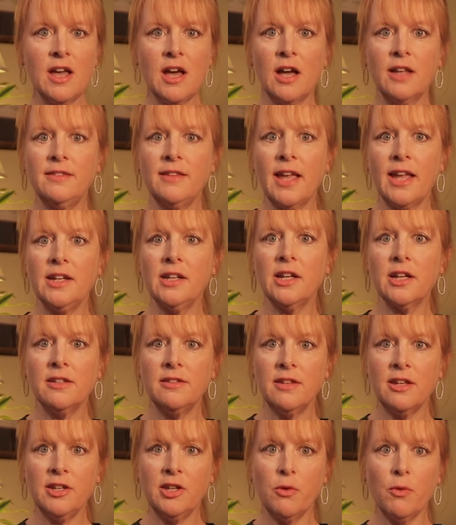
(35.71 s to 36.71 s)
attend
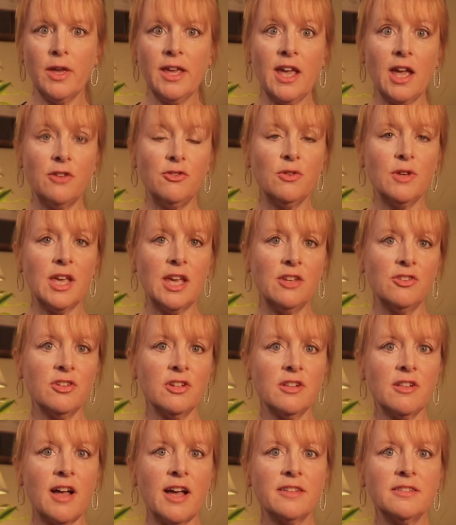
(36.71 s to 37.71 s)
continuing
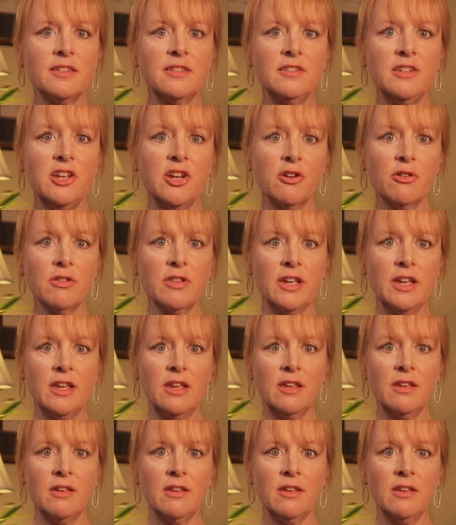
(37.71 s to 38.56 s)
education classes yearly,